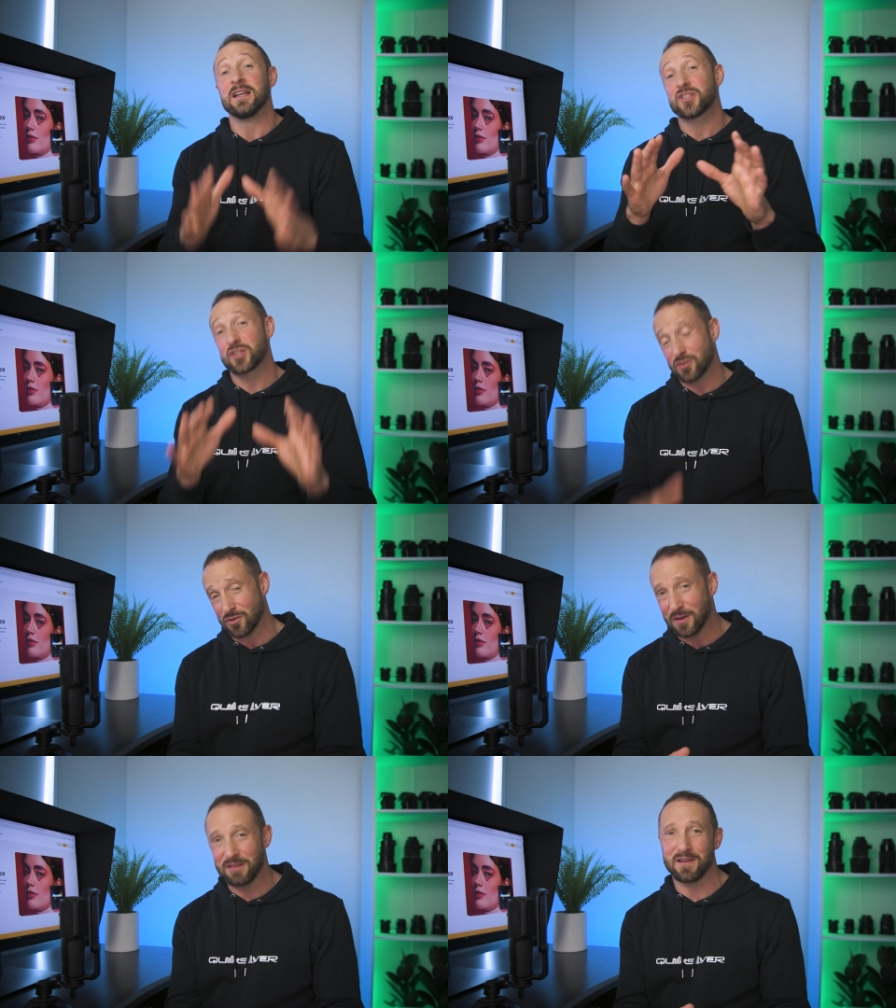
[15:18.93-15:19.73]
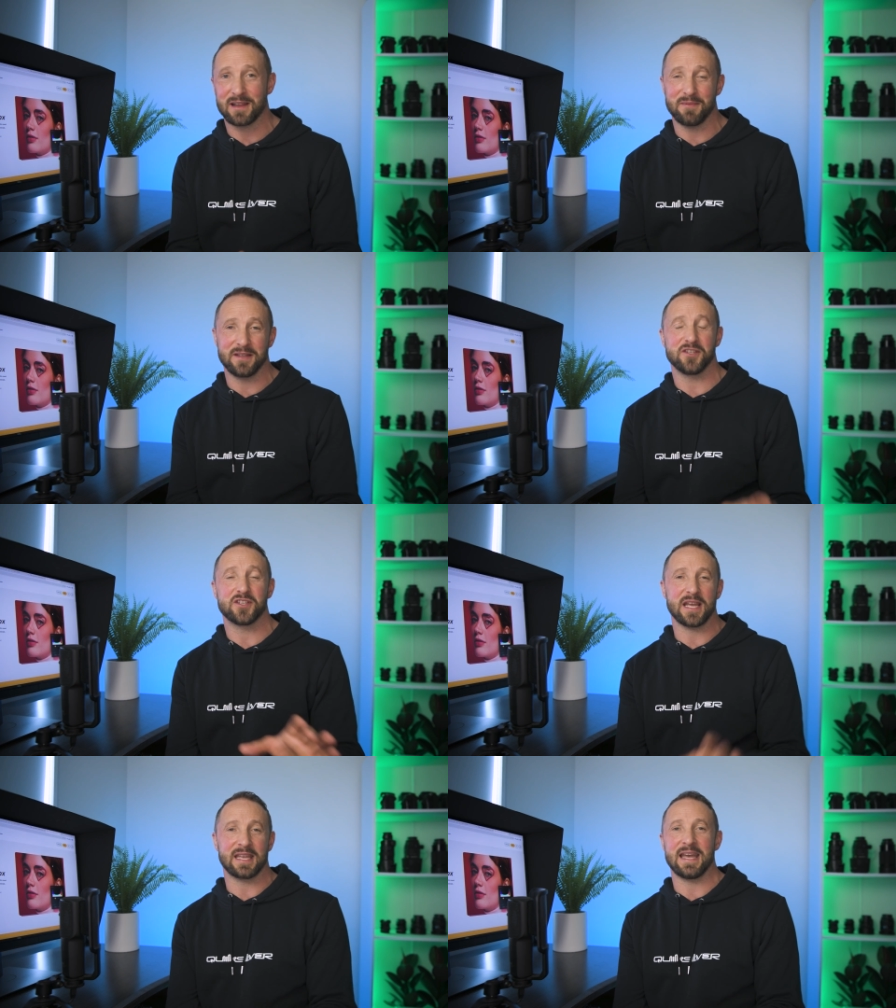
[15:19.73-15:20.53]
Strongly recommend you
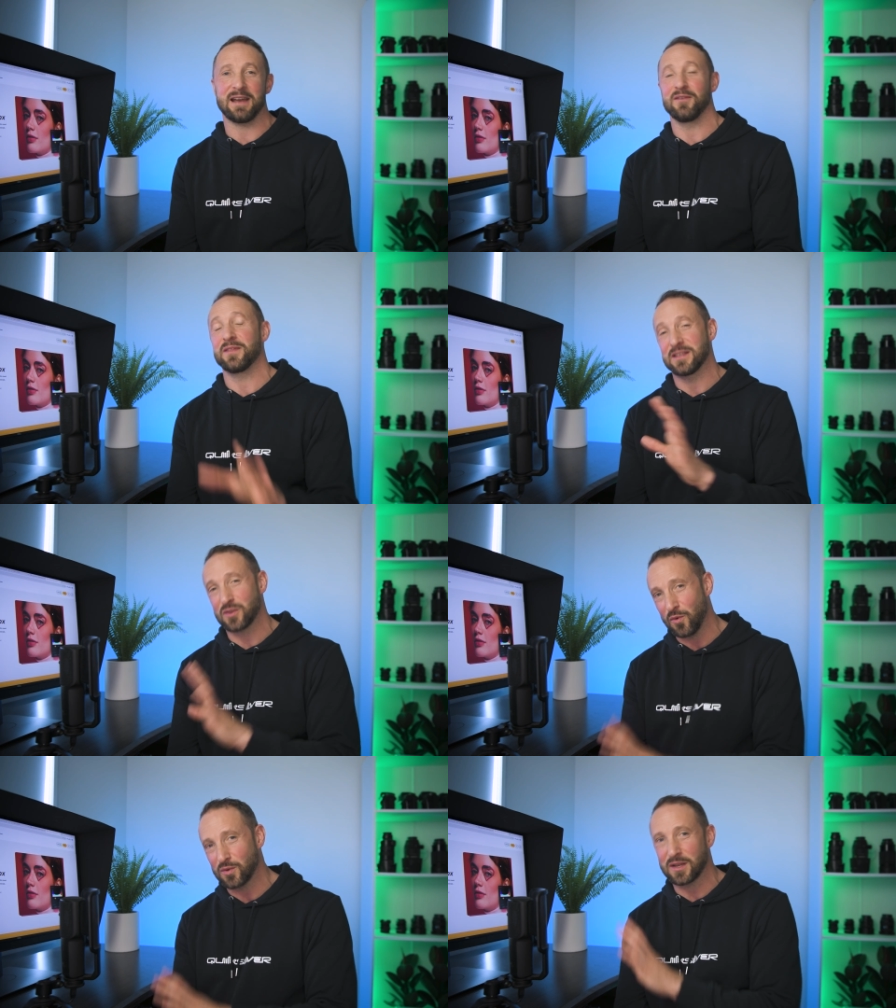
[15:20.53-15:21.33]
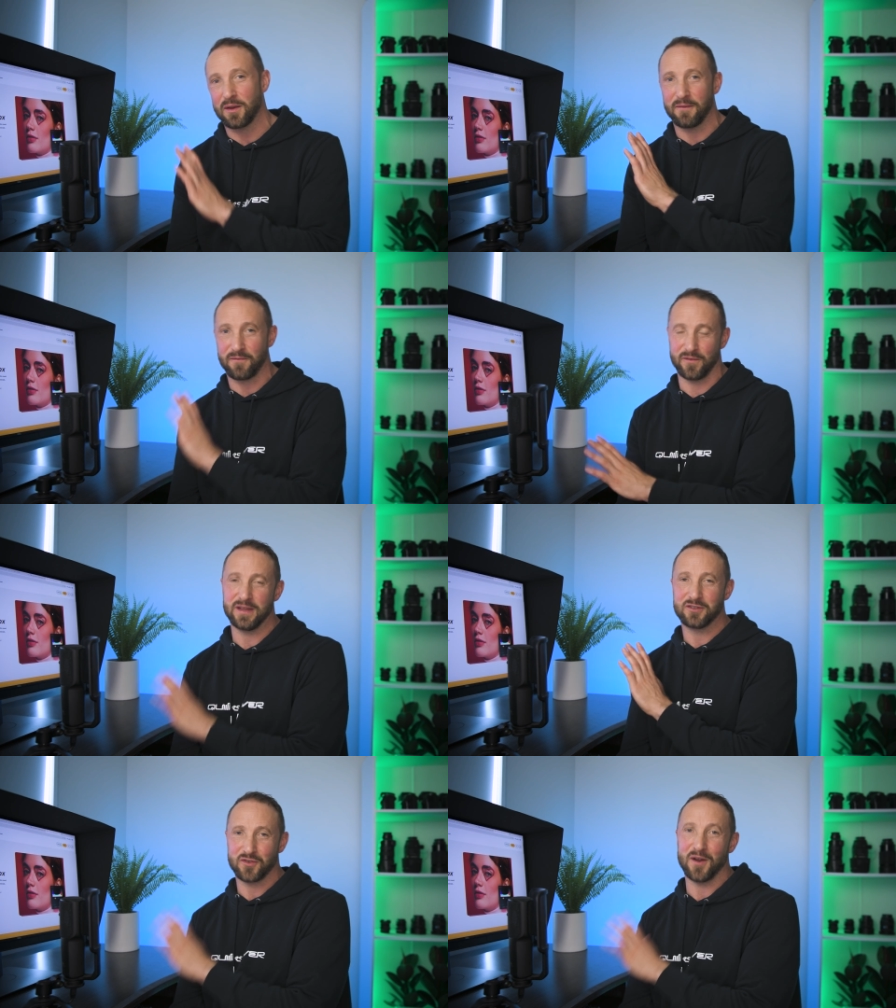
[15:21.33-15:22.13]
check it out. There's also a
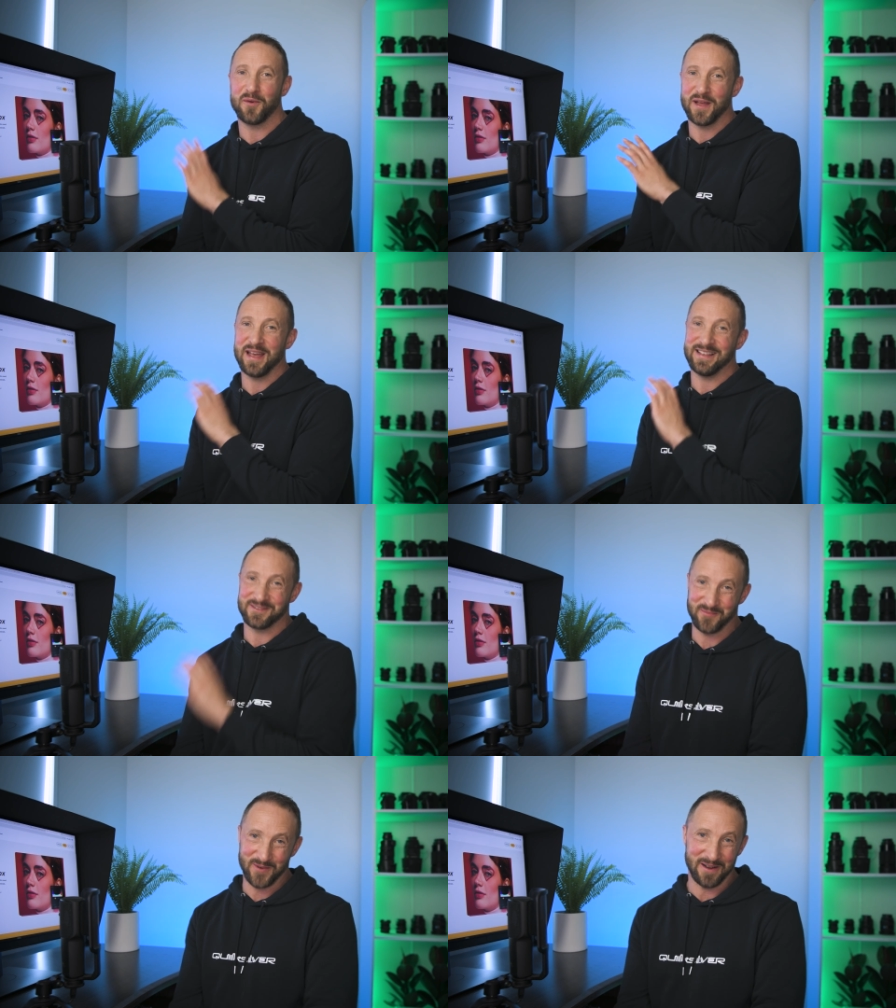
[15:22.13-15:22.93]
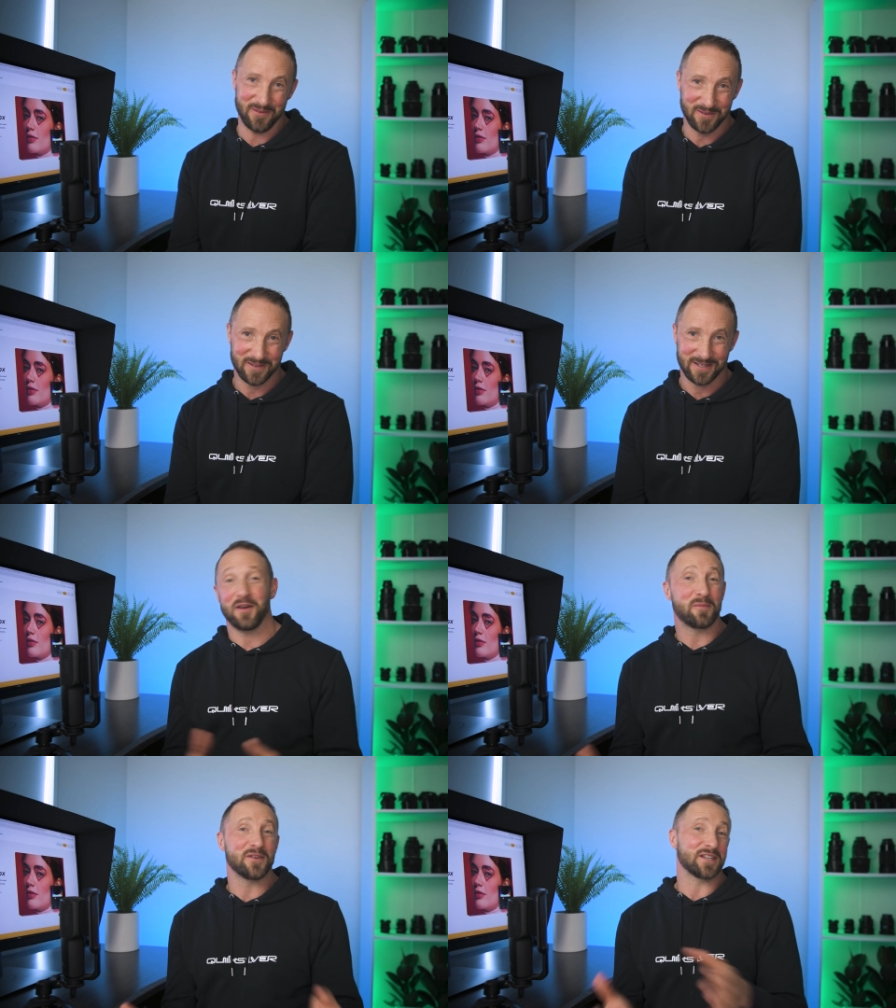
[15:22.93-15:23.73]
free trial there as well. I
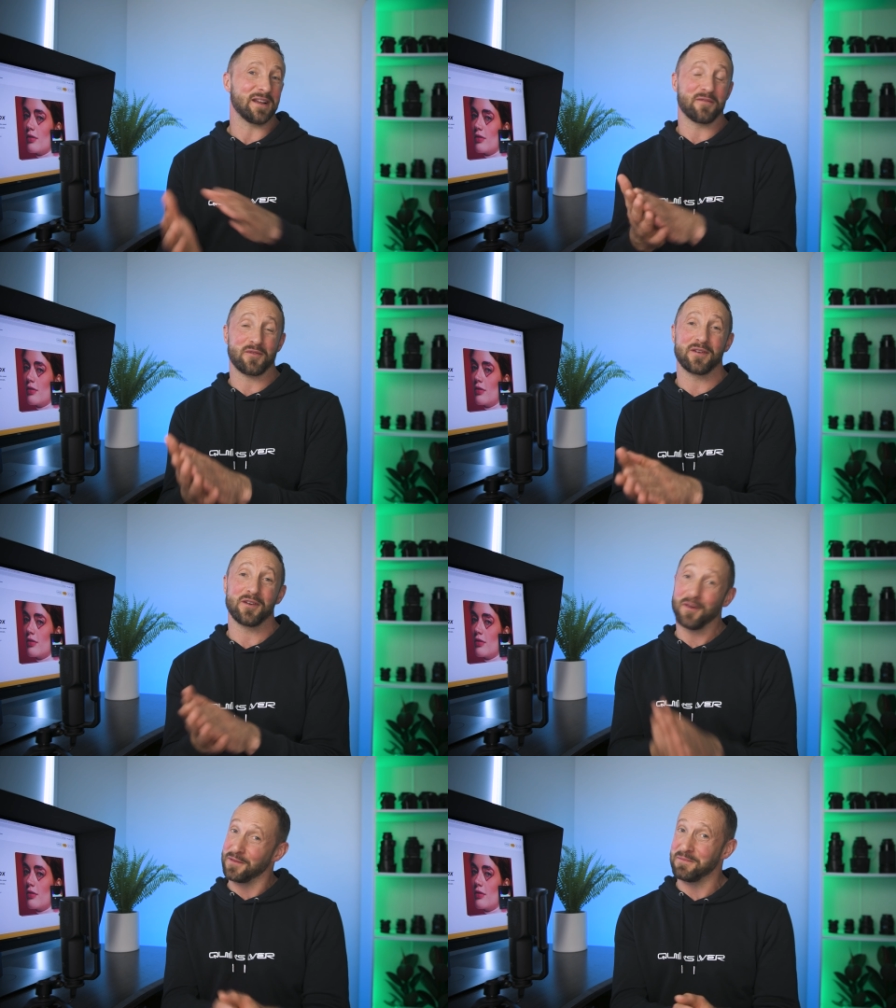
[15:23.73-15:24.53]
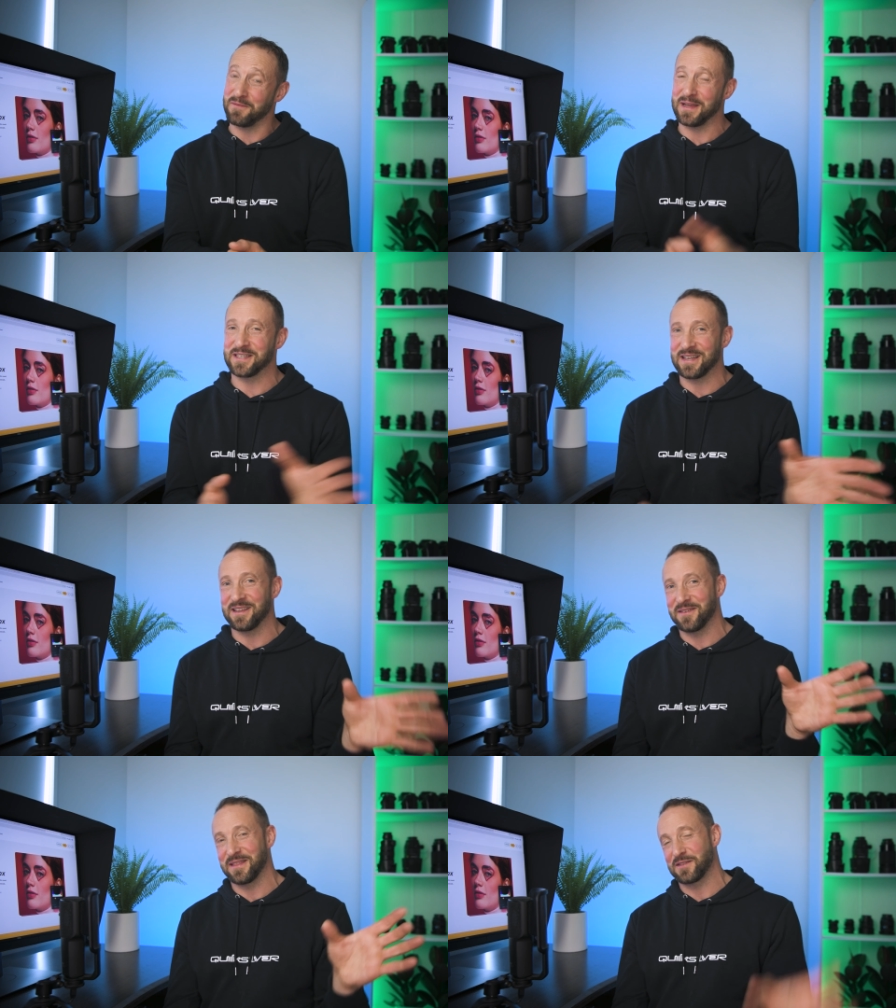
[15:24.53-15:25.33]
appreciate I've thrown a lot of information at
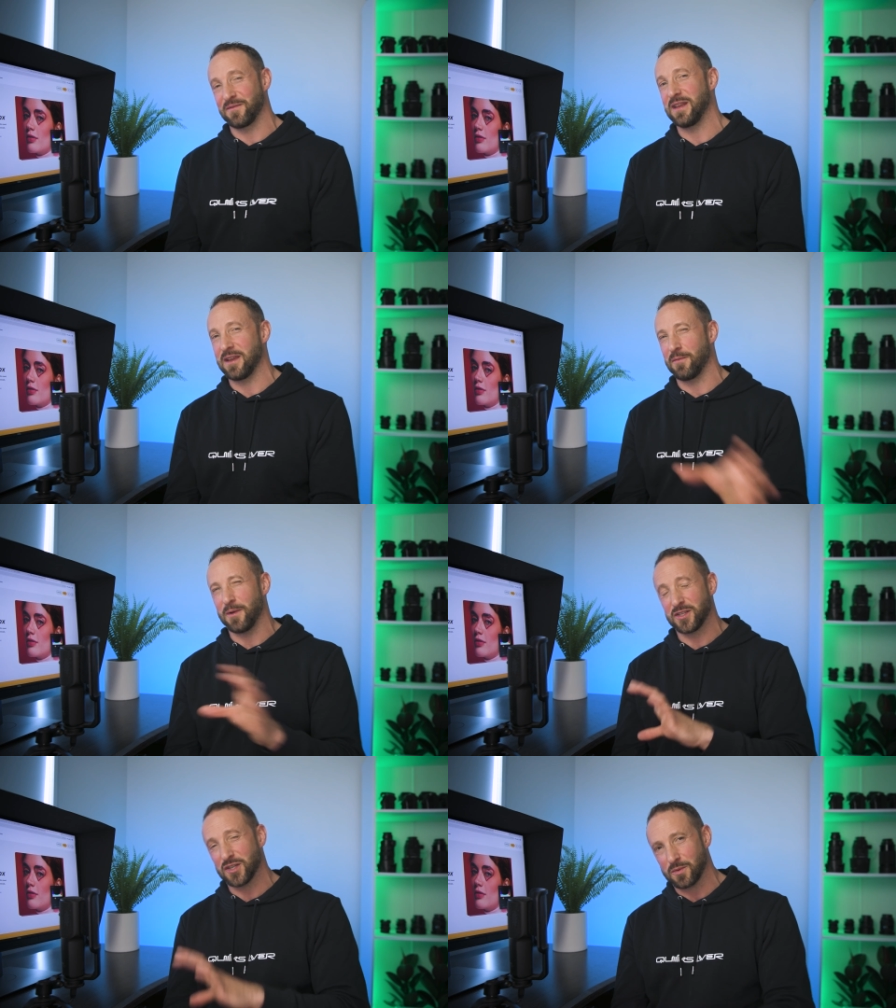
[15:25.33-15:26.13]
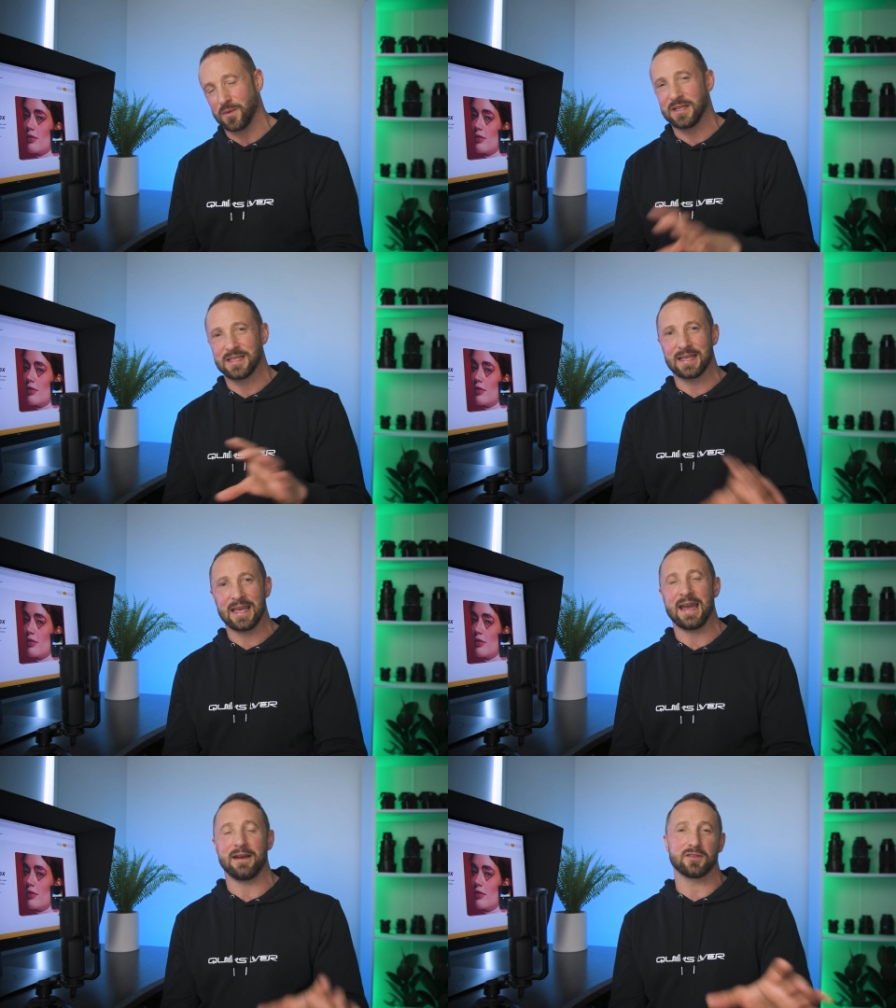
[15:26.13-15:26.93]
you in this video, but I just wanted to
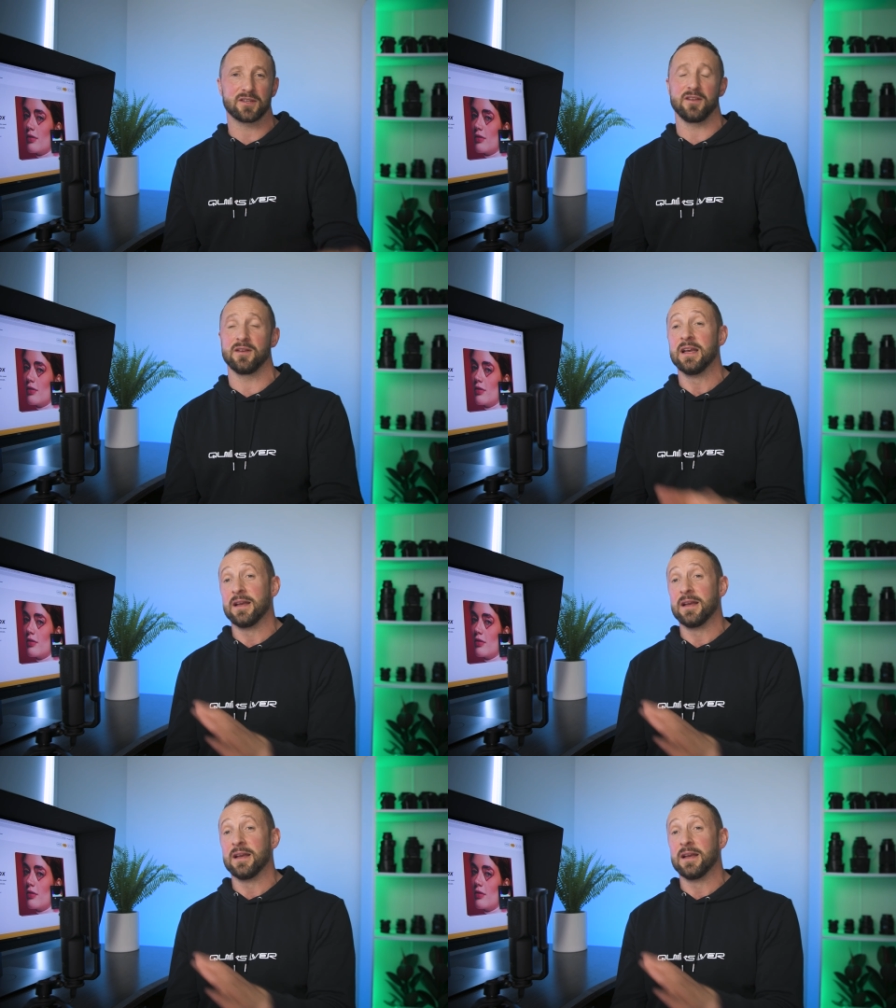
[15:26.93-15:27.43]
get out to you